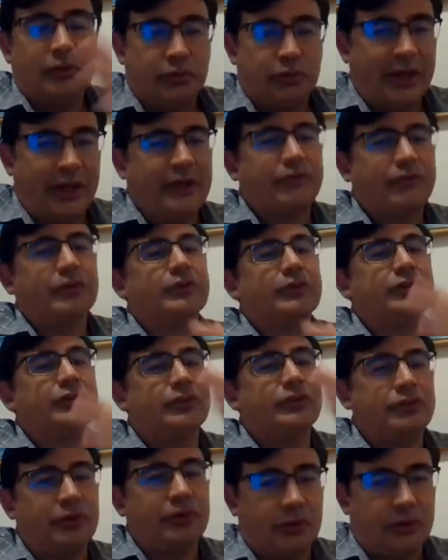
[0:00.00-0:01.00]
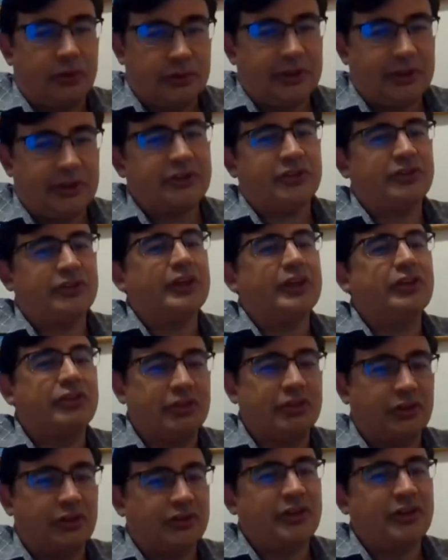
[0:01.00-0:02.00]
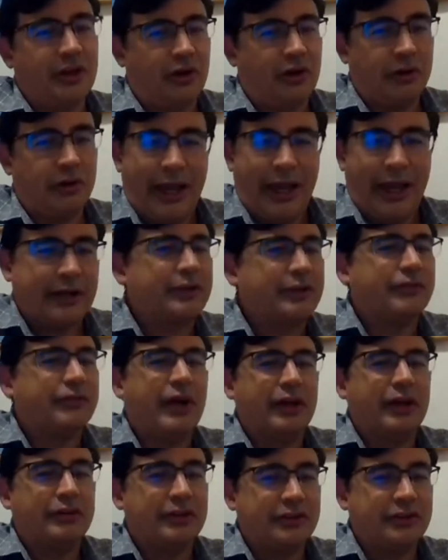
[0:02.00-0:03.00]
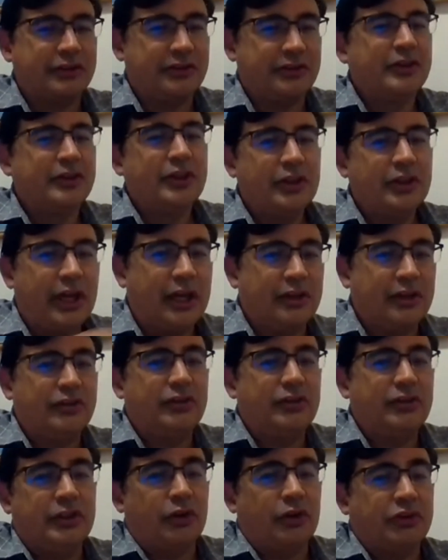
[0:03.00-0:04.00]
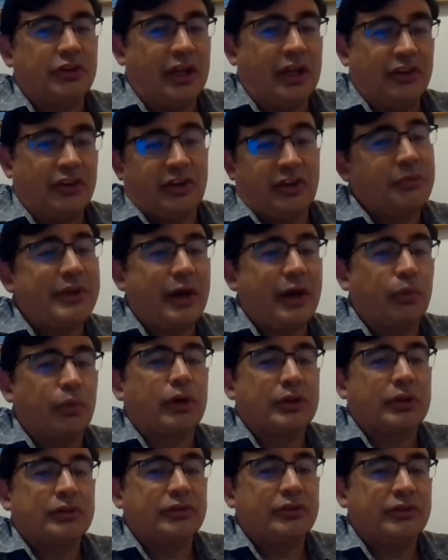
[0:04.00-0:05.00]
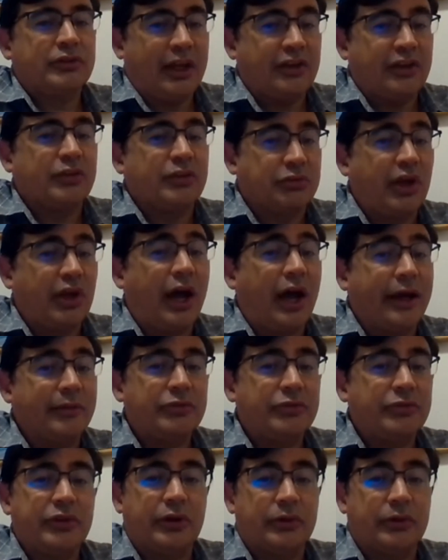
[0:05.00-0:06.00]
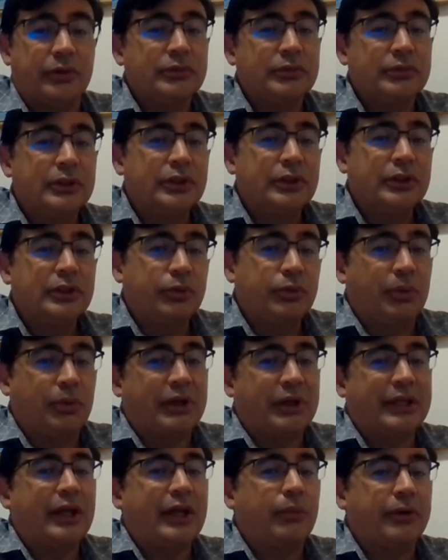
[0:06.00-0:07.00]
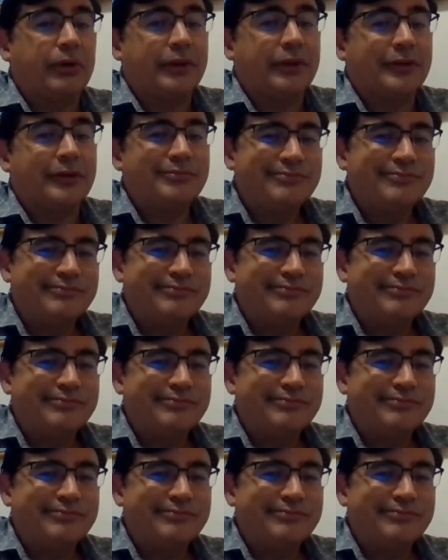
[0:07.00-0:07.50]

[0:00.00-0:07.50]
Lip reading: waivers or legislation or act of Congress. And some of that work takes some time. So we want to get with it.